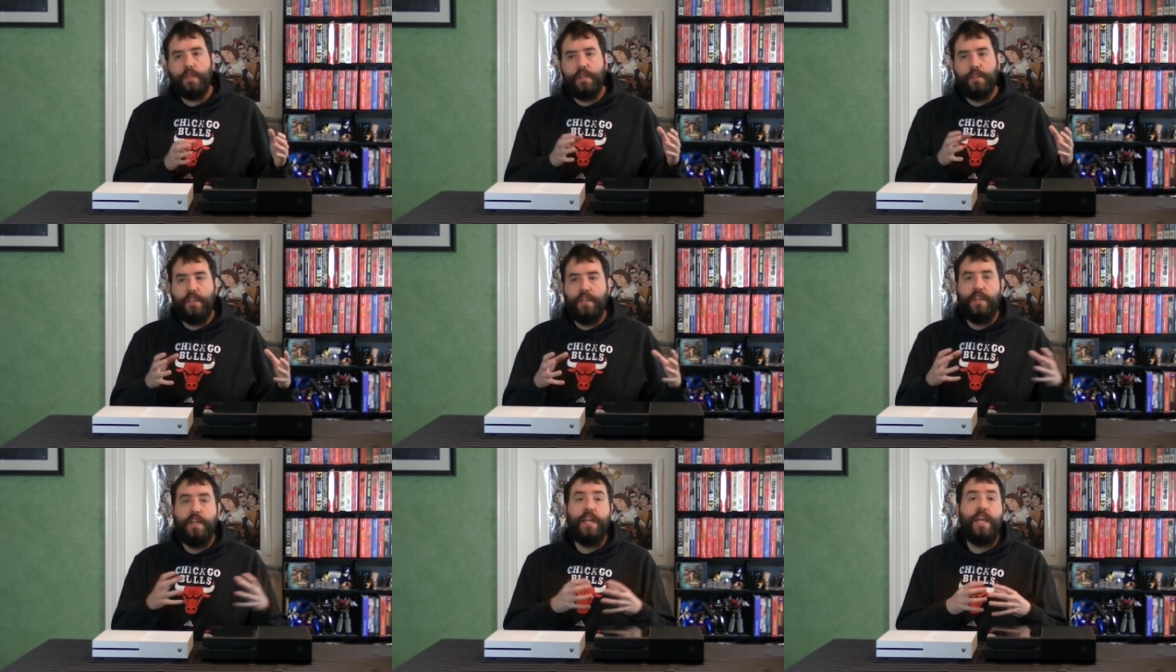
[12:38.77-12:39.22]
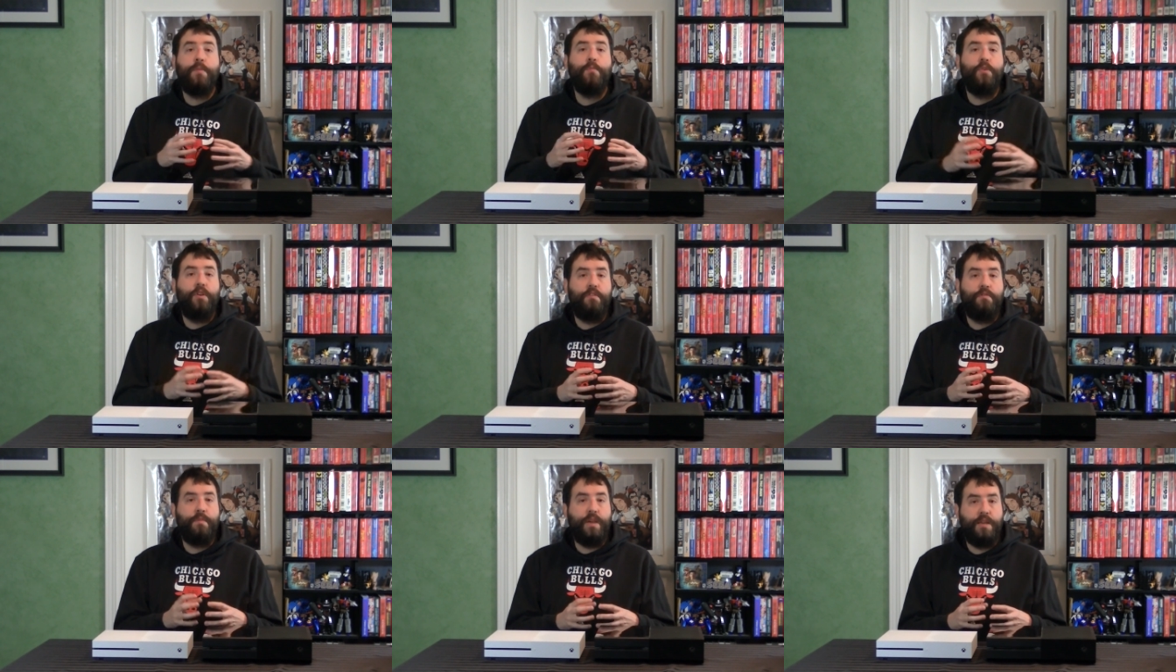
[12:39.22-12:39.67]
that the name
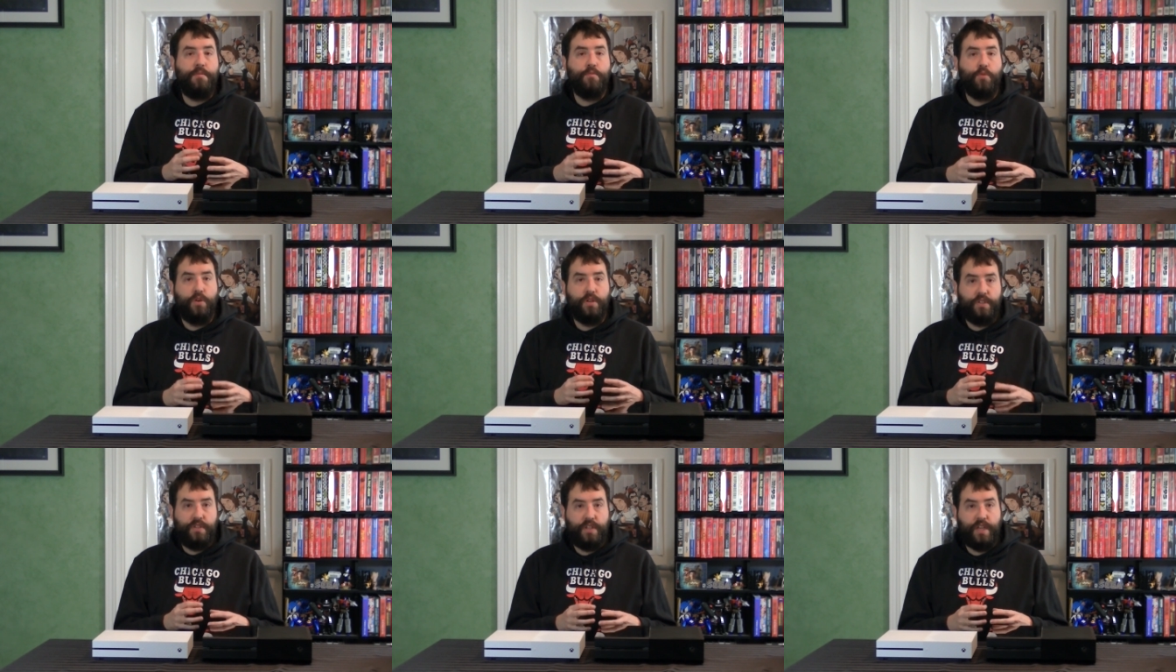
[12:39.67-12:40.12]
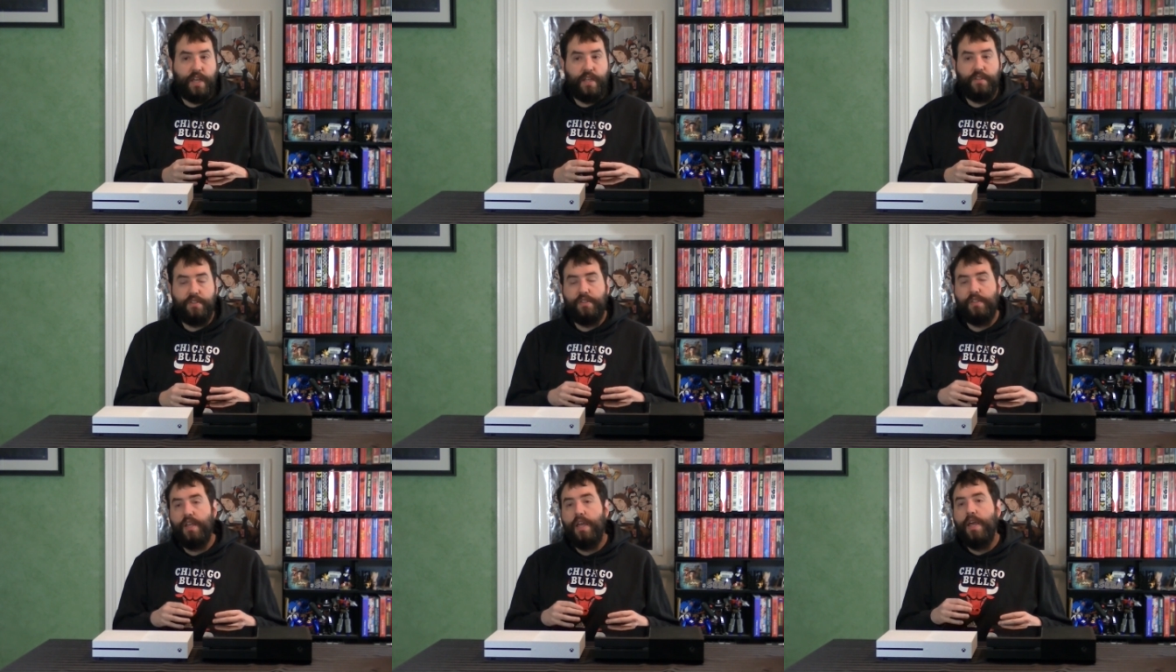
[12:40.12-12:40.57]
would have made more
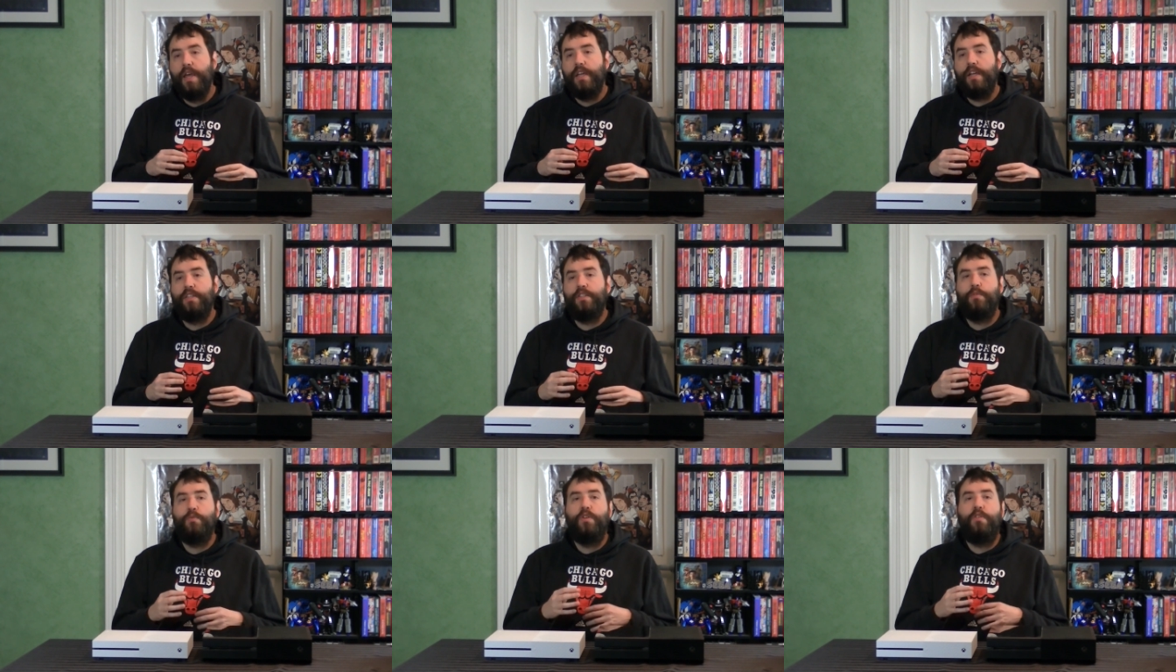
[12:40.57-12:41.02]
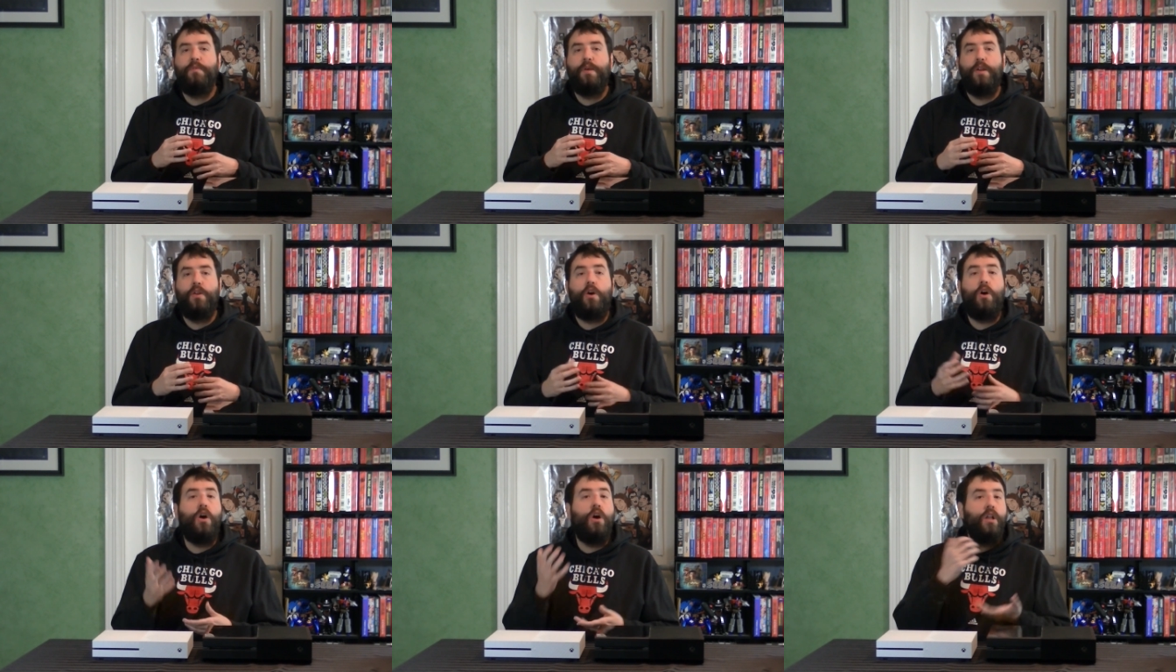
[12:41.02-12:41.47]
sense, because it would have
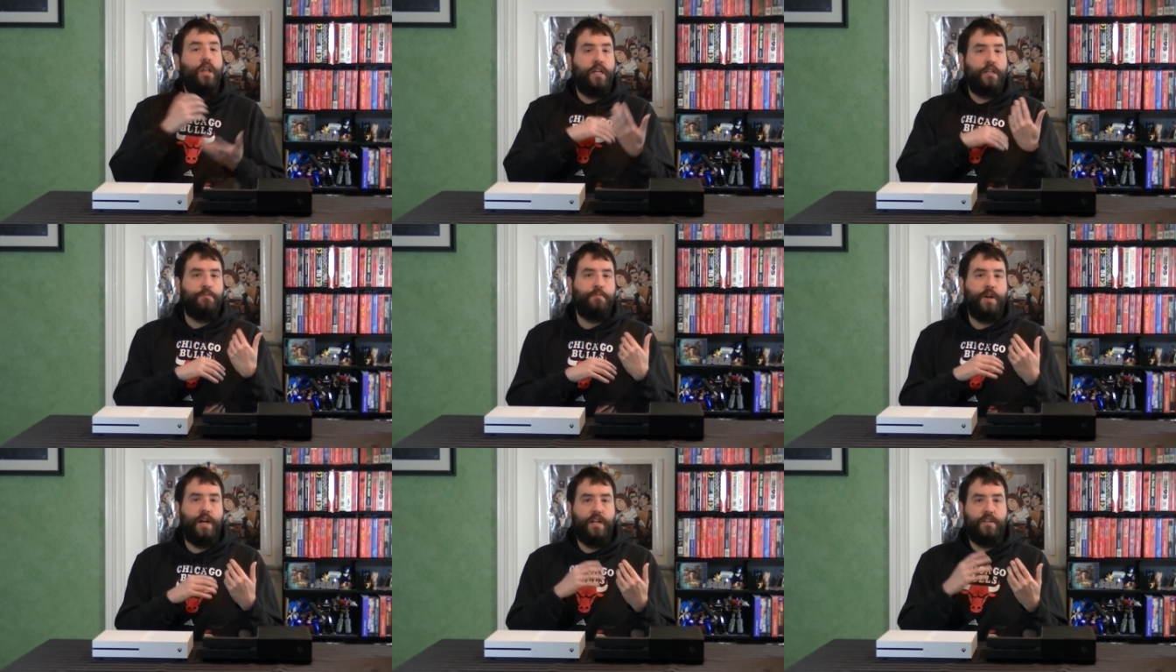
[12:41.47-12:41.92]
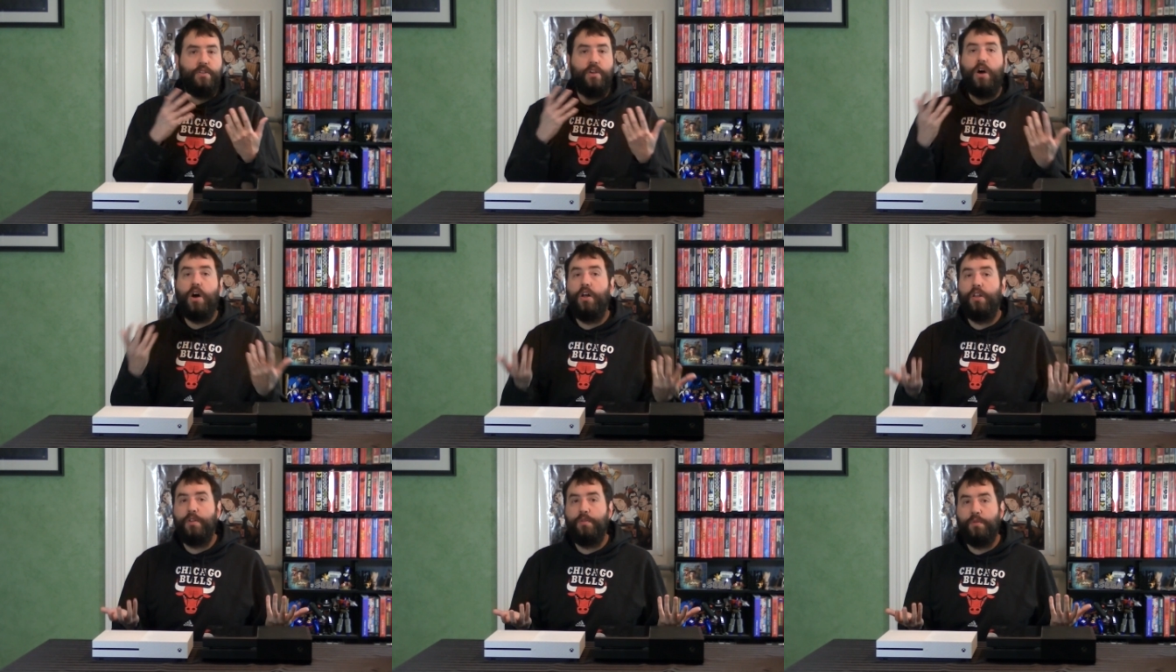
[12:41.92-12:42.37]
been all Xbox,
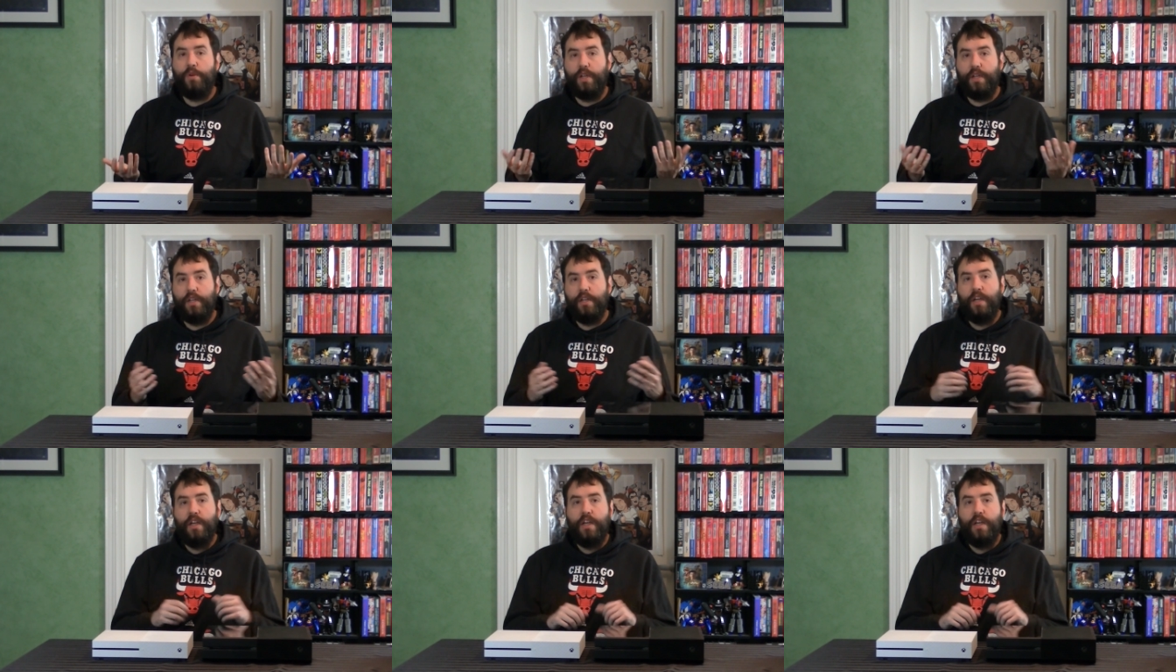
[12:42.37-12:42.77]
all in one.